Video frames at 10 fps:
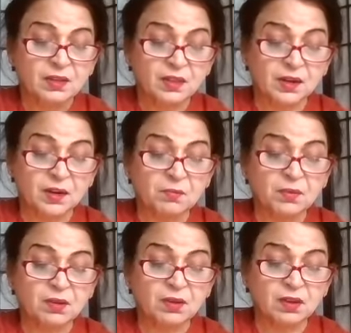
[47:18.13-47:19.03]
dharam,
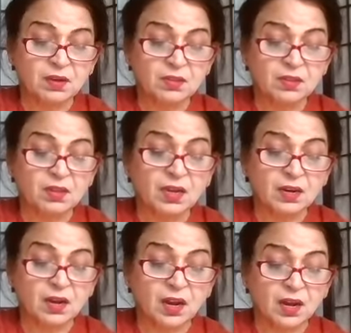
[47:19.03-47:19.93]
earth,
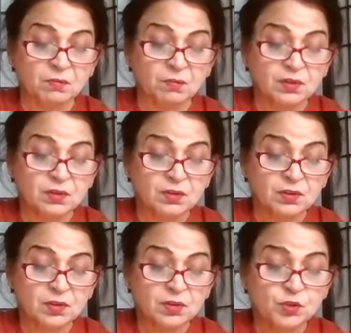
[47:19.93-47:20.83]
and calm
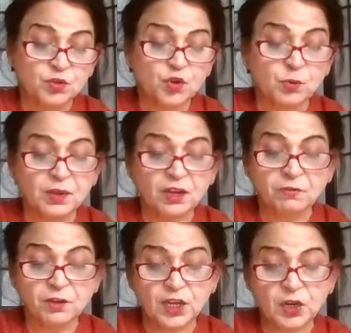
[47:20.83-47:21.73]
should be
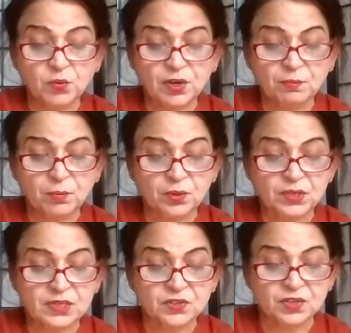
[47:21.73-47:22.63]
of equal
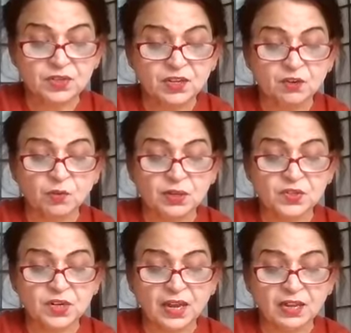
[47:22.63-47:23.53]
importance in
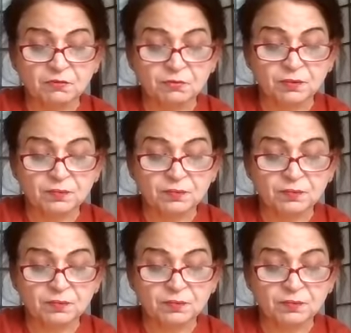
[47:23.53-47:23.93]
one's life.